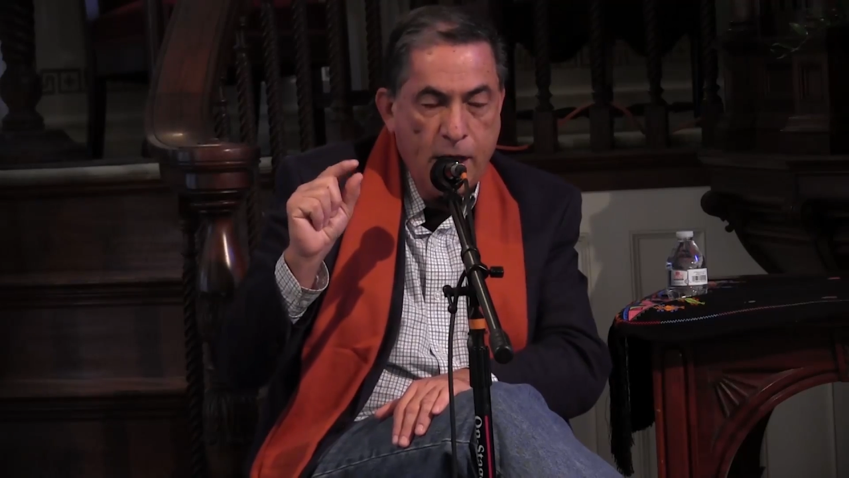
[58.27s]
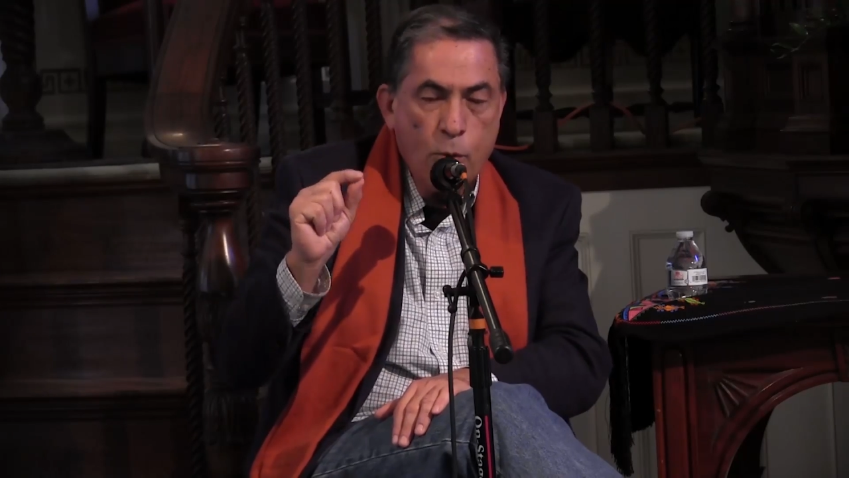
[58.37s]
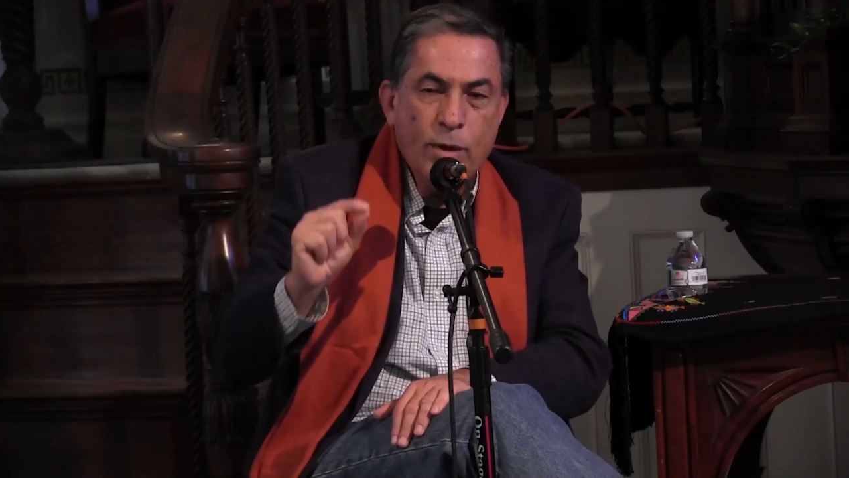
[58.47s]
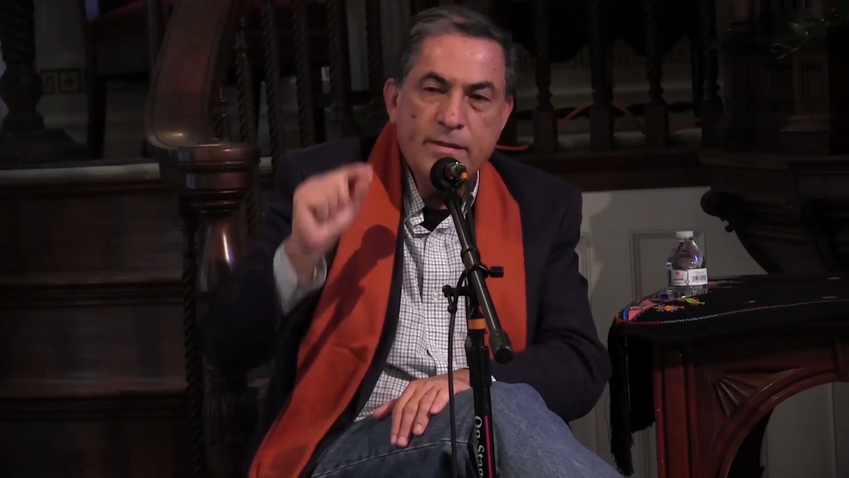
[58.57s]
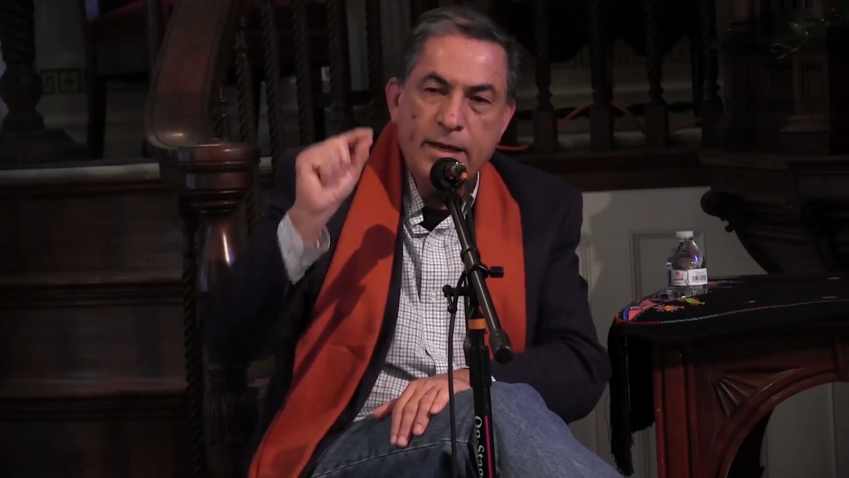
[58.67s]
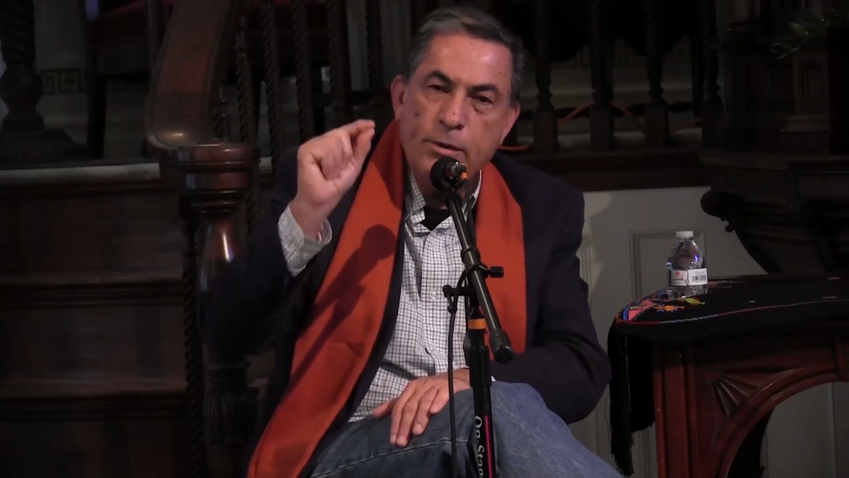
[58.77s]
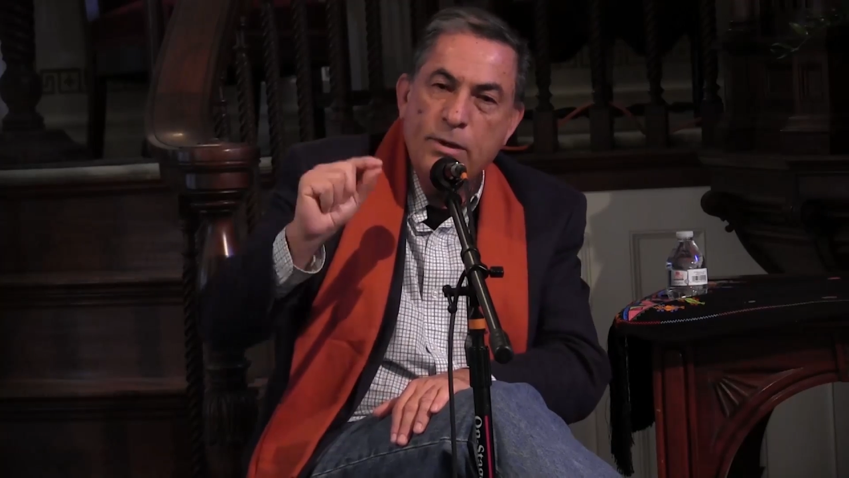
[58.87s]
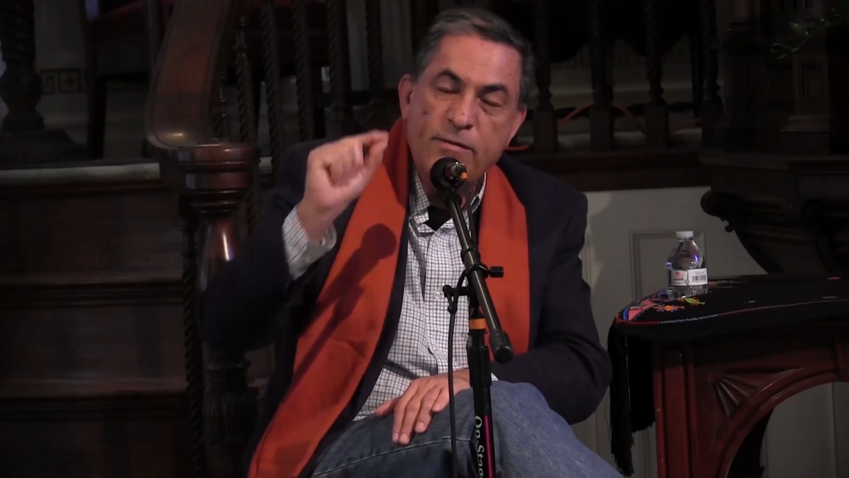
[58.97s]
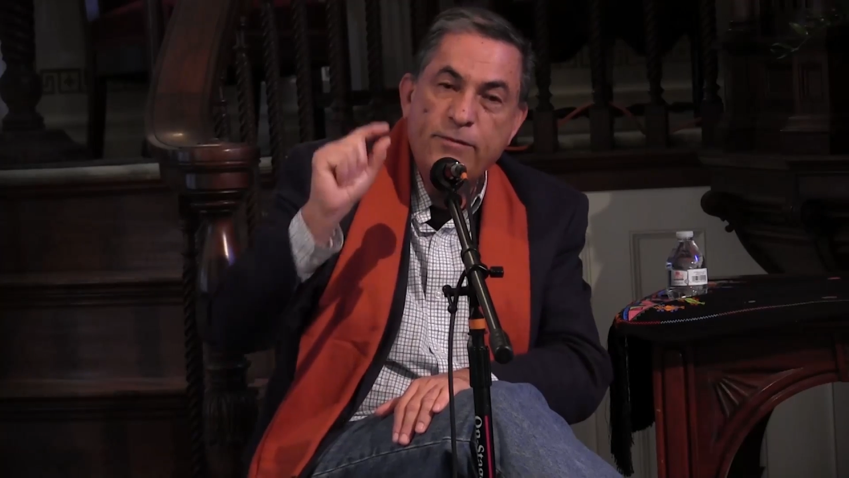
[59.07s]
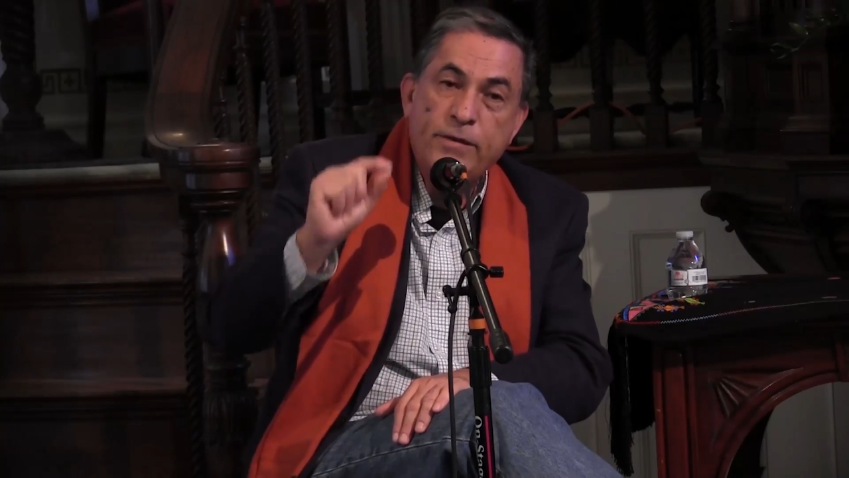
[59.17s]
when they
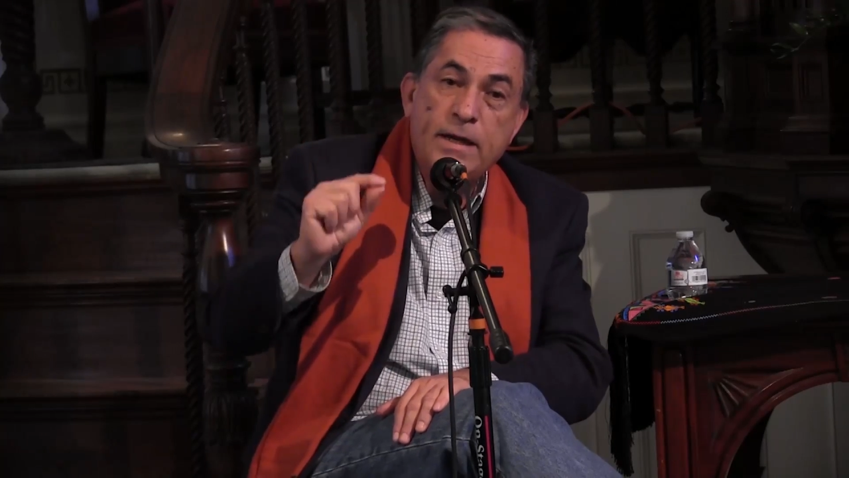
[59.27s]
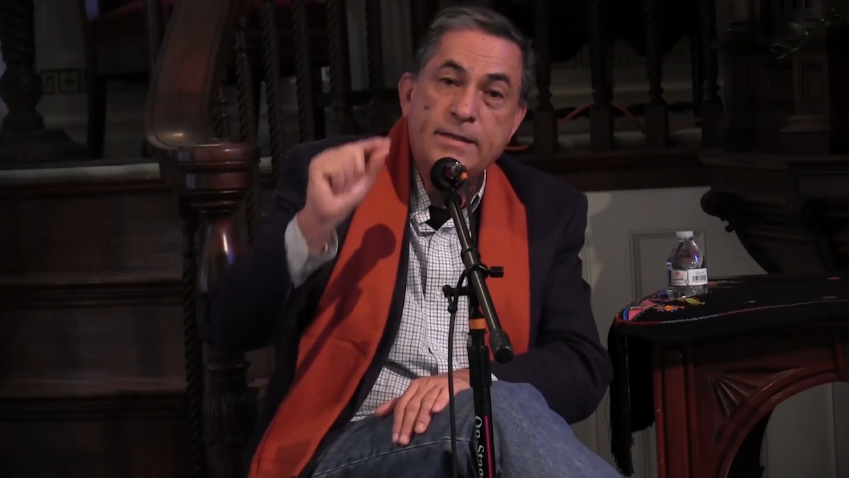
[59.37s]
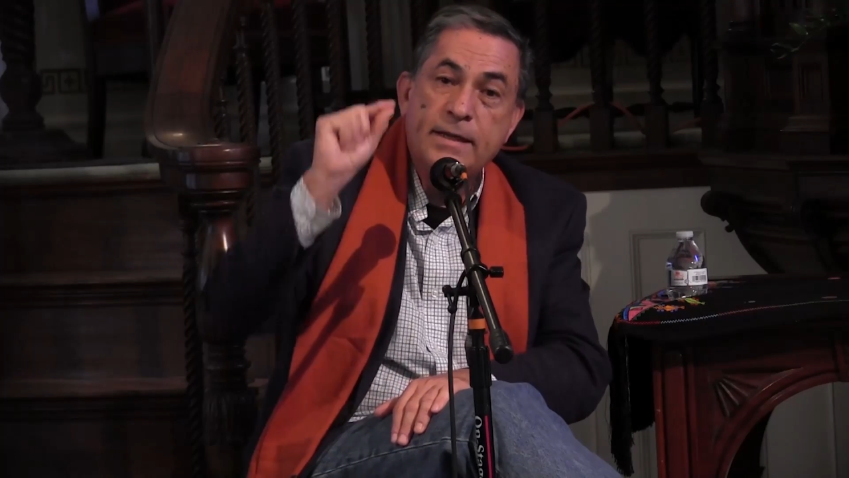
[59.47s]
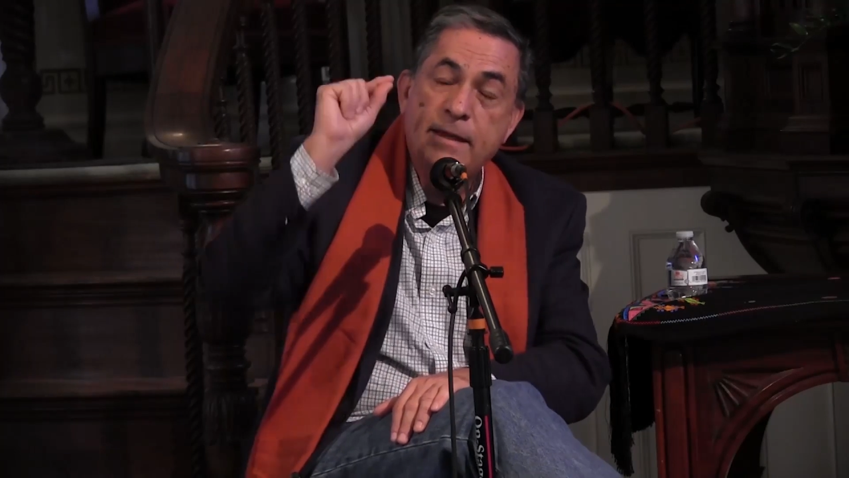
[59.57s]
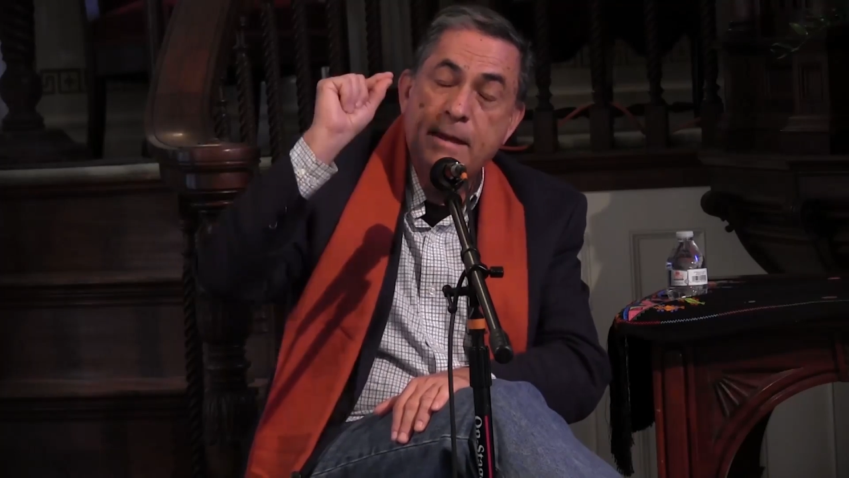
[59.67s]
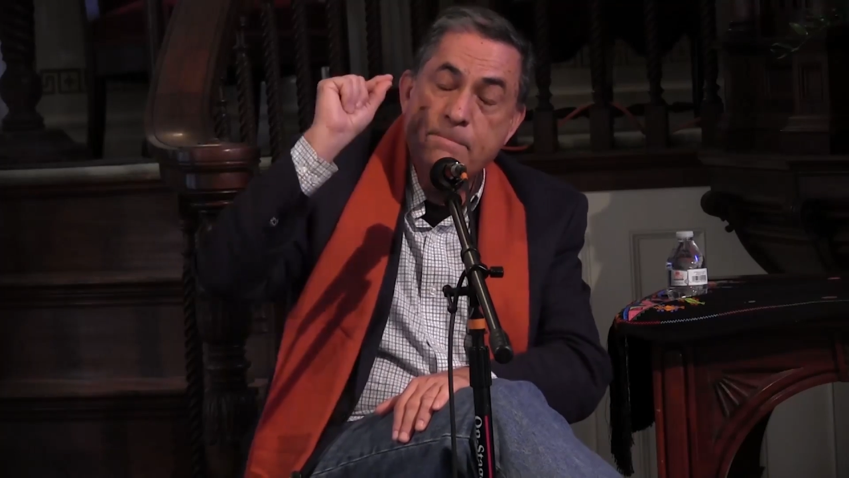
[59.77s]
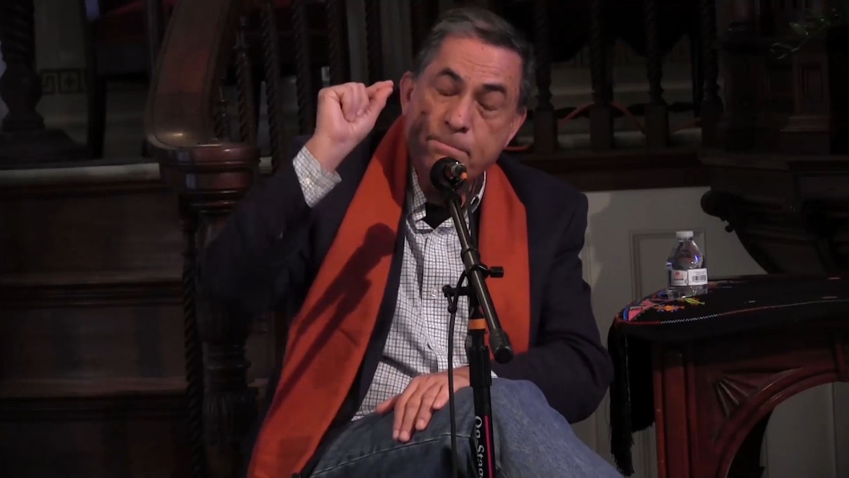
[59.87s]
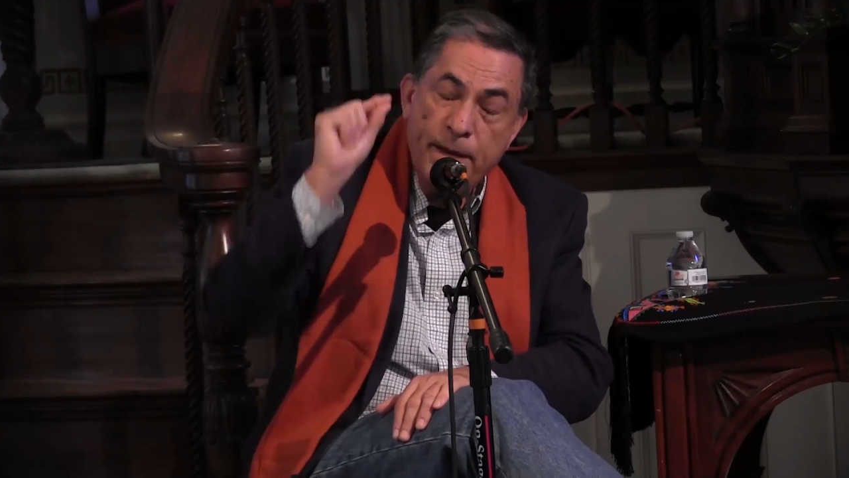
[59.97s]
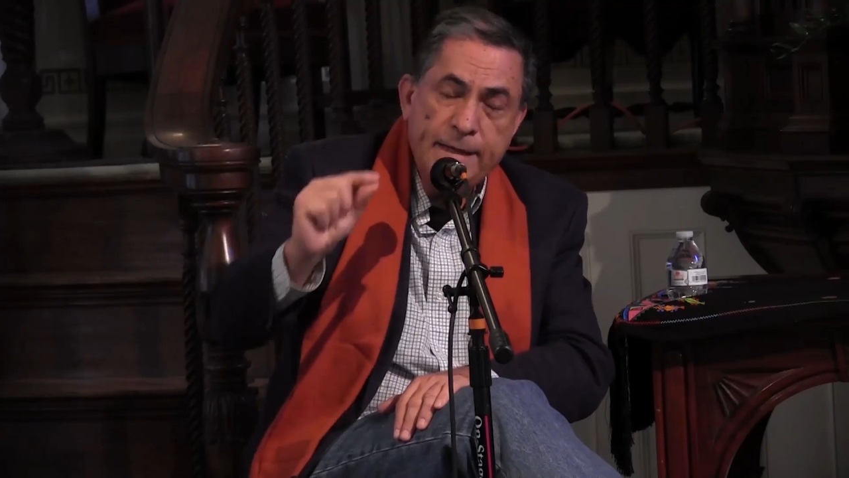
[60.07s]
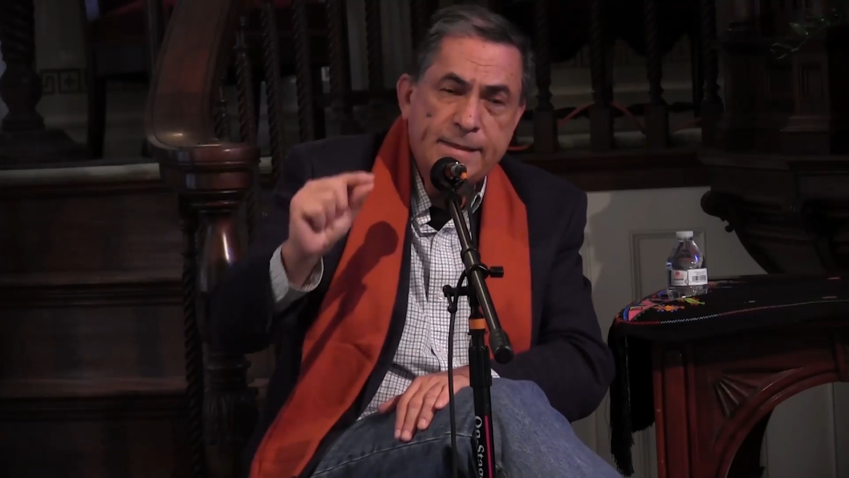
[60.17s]
will feel that they pay